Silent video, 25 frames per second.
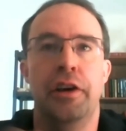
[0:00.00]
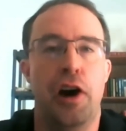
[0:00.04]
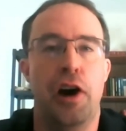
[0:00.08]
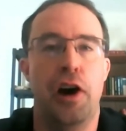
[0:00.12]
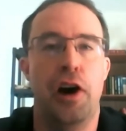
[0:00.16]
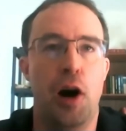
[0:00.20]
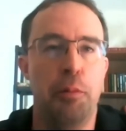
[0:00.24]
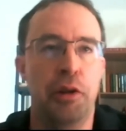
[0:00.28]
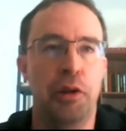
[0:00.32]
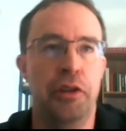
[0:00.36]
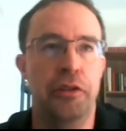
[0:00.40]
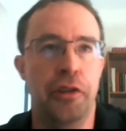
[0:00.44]

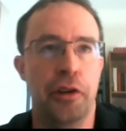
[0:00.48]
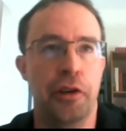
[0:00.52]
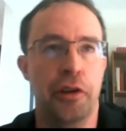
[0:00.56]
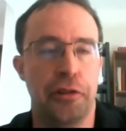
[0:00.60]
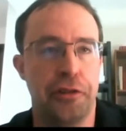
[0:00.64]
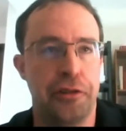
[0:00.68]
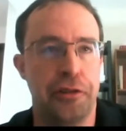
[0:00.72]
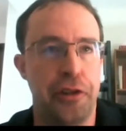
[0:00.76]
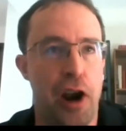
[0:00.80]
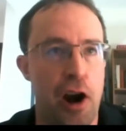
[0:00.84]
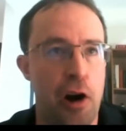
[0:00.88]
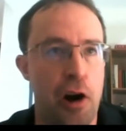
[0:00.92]
up until
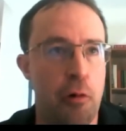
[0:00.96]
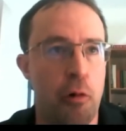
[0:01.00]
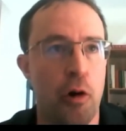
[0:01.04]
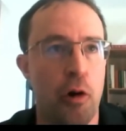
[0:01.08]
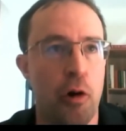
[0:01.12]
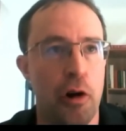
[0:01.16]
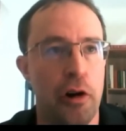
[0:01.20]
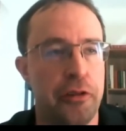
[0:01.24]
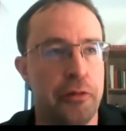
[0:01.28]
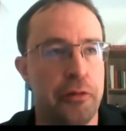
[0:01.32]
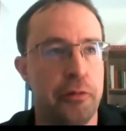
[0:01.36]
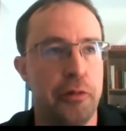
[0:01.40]
star
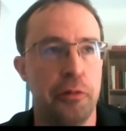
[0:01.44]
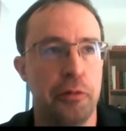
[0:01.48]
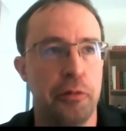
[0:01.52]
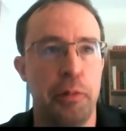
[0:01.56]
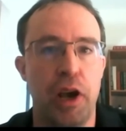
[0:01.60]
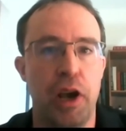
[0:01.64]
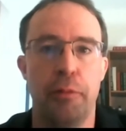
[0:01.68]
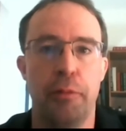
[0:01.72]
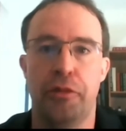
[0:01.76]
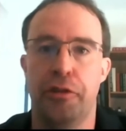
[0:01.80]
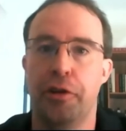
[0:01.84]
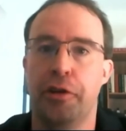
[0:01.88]
wars
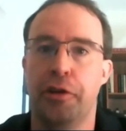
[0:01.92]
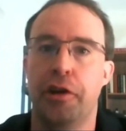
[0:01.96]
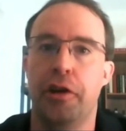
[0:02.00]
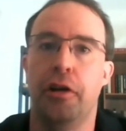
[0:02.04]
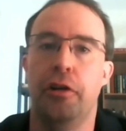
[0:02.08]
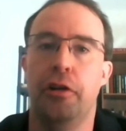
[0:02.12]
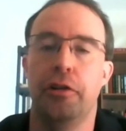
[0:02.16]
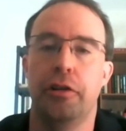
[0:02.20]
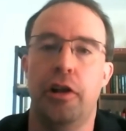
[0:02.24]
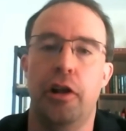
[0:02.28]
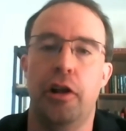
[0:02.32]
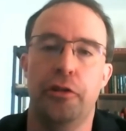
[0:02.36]
becomes a
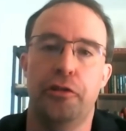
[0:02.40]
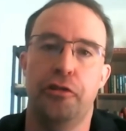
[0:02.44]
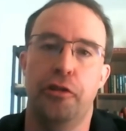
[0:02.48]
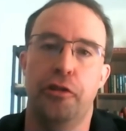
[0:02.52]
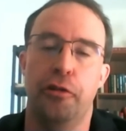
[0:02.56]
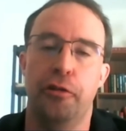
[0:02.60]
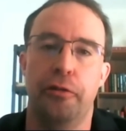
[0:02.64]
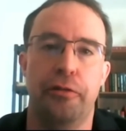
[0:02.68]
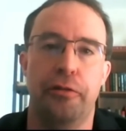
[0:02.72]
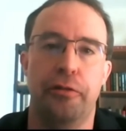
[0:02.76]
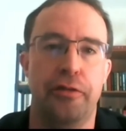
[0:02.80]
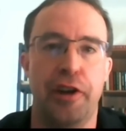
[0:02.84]

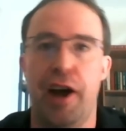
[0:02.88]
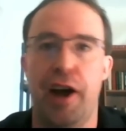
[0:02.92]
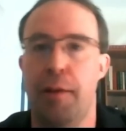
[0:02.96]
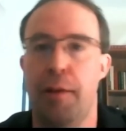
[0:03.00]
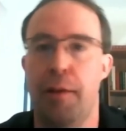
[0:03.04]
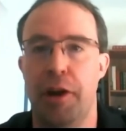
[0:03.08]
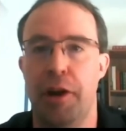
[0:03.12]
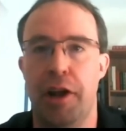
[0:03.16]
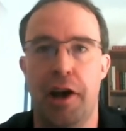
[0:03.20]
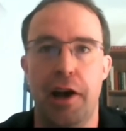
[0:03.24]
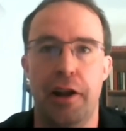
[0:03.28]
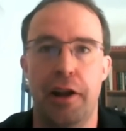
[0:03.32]
cultural
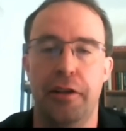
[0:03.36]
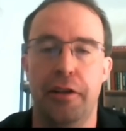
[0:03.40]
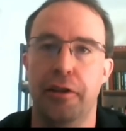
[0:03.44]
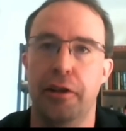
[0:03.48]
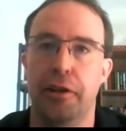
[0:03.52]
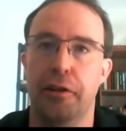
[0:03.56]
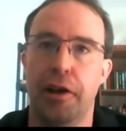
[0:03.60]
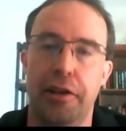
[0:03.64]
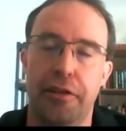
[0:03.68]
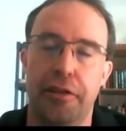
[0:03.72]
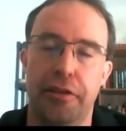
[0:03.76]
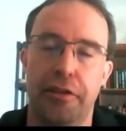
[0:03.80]
phenomenon in the
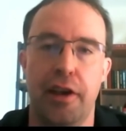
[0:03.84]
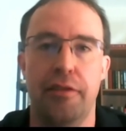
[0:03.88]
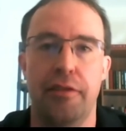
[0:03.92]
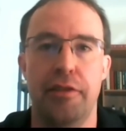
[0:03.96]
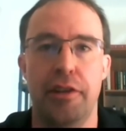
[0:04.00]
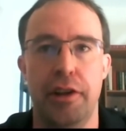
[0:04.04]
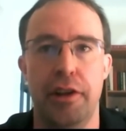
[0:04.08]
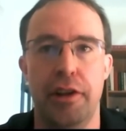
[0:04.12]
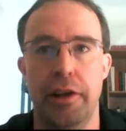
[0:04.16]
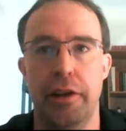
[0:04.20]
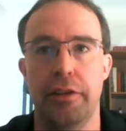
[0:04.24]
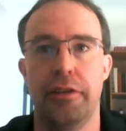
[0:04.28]
late
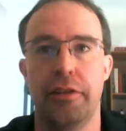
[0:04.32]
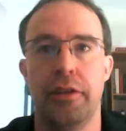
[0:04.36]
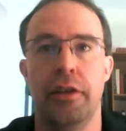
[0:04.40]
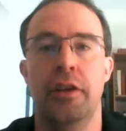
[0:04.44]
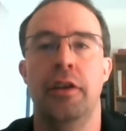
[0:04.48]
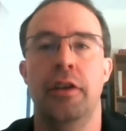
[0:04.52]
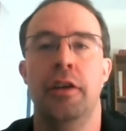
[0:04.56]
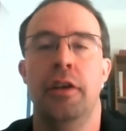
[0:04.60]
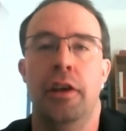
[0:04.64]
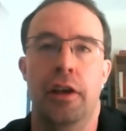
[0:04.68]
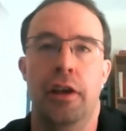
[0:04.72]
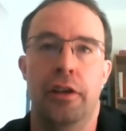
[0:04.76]
70s
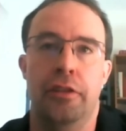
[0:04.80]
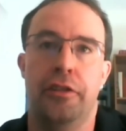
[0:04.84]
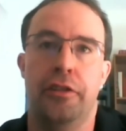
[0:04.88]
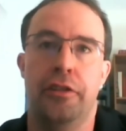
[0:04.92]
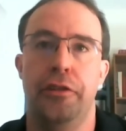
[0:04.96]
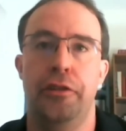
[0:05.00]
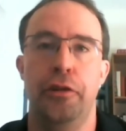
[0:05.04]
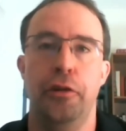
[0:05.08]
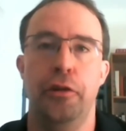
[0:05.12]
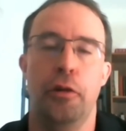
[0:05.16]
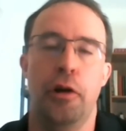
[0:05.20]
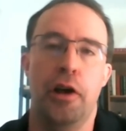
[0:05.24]
is the
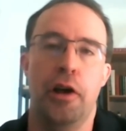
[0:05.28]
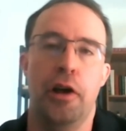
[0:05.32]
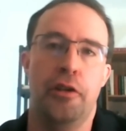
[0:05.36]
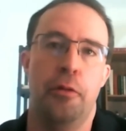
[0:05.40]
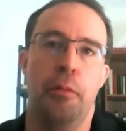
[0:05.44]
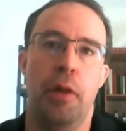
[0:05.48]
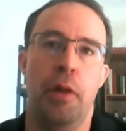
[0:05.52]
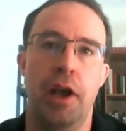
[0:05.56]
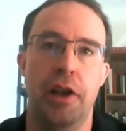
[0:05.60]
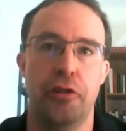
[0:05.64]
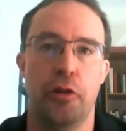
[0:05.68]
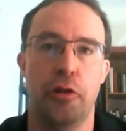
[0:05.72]
two other
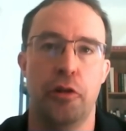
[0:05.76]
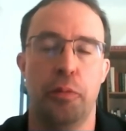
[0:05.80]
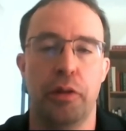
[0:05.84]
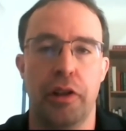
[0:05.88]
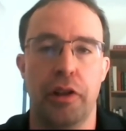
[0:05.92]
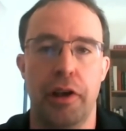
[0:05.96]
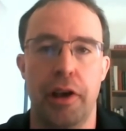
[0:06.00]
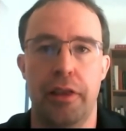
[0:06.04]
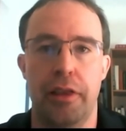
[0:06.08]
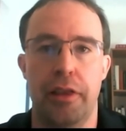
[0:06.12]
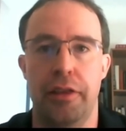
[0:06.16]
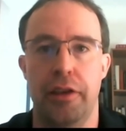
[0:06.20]
major
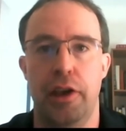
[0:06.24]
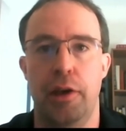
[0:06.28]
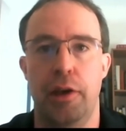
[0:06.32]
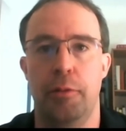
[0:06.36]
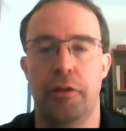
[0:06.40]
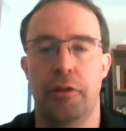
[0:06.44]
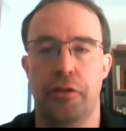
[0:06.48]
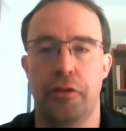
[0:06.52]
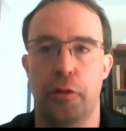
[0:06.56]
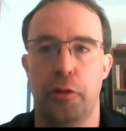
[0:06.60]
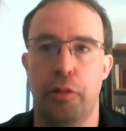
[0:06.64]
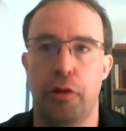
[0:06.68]
play
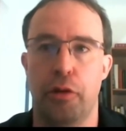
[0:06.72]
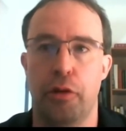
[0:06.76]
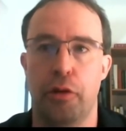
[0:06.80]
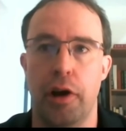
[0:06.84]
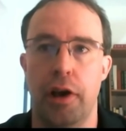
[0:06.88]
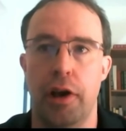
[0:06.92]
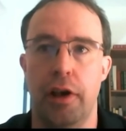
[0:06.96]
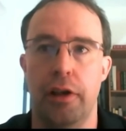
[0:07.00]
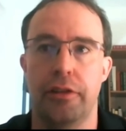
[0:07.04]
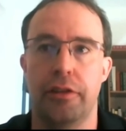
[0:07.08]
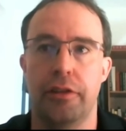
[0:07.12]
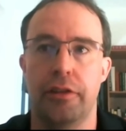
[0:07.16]
themes for
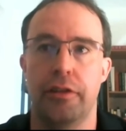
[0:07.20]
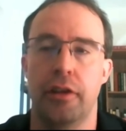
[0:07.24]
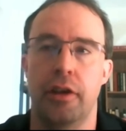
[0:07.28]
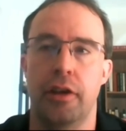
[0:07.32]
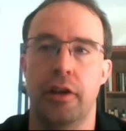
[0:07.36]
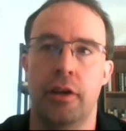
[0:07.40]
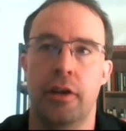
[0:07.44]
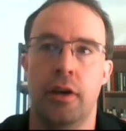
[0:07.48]
boys